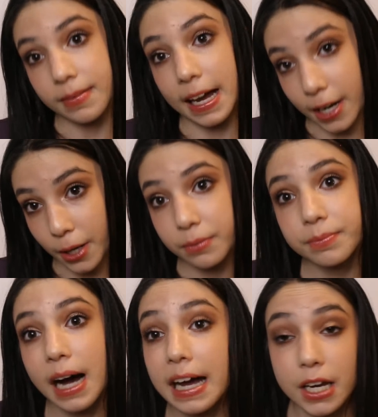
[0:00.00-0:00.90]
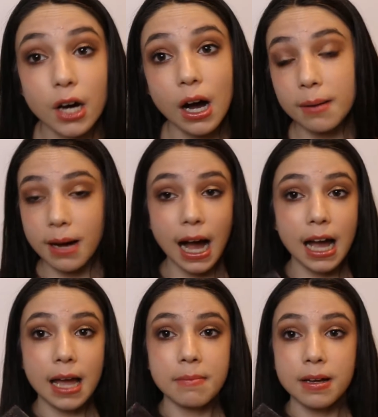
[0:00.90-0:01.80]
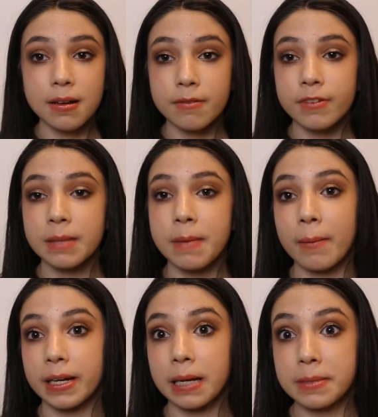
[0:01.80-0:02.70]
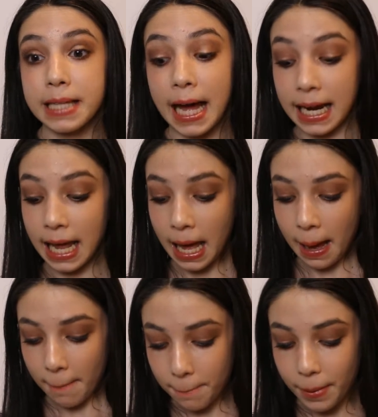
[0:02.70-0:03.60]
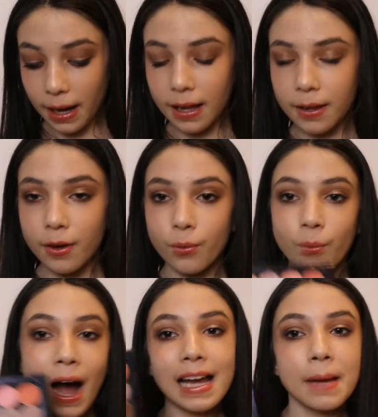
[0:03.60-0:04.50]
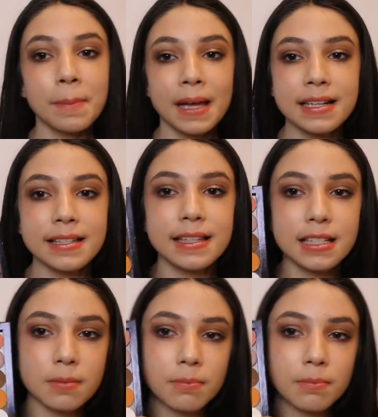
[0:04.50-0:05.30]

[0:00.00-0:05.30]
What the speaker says: I know, I'm really bad when it comes to that. But why I picked this,